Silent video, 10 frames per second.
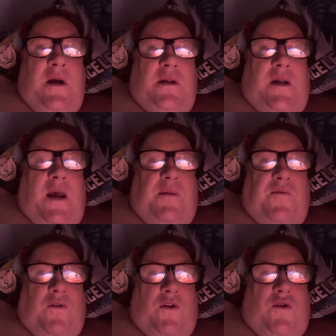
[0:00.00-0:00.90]
take me
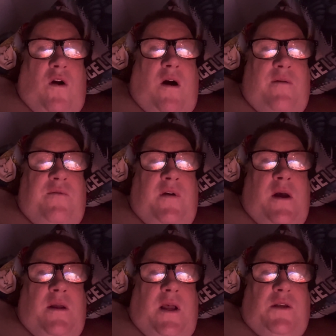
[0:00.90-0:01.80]
for a drive.
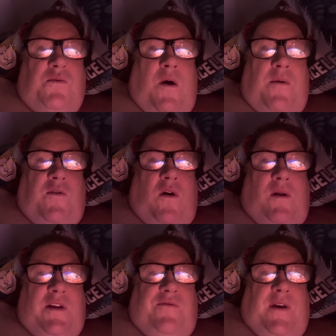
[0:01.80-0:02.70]
That's why we've got
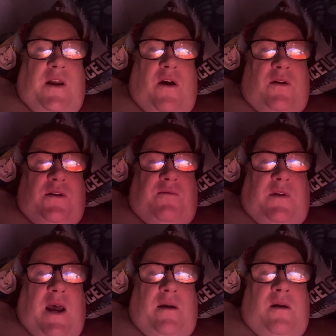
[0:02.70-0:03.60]
all these videos of
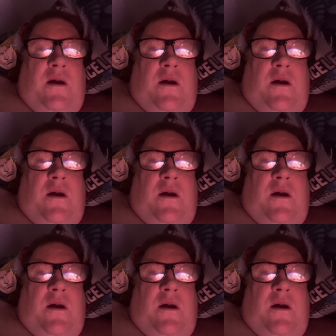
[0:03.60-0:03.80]
Dad